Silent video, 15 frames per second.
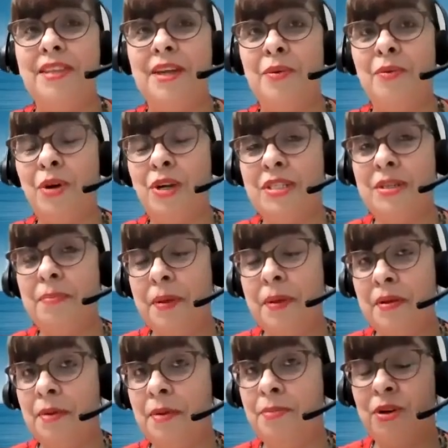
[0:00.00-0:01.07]
there was
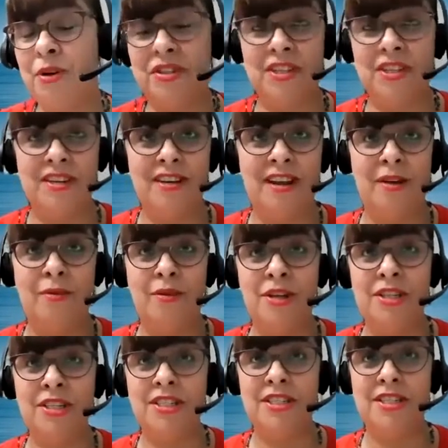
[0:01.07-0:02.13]
a person, there
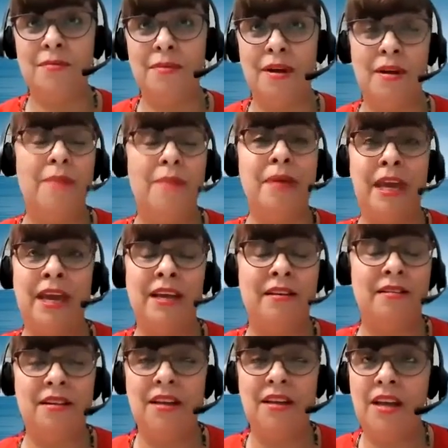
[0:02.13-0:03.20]
was a
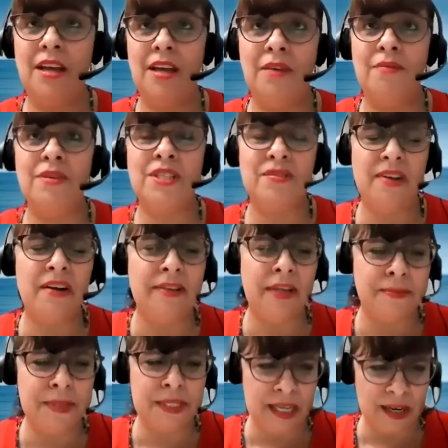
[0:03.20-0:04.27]
man, he was
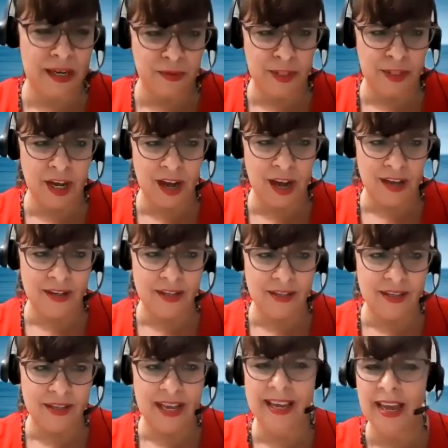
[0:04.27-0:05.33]
very upset with God.
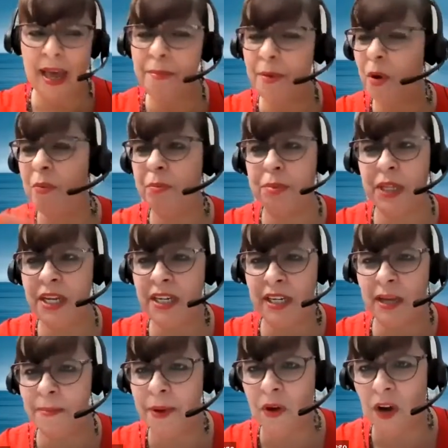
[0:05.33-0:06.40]
He kept
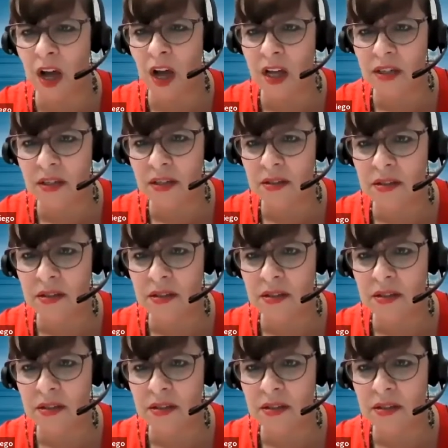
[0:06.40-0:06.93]
complaining about God.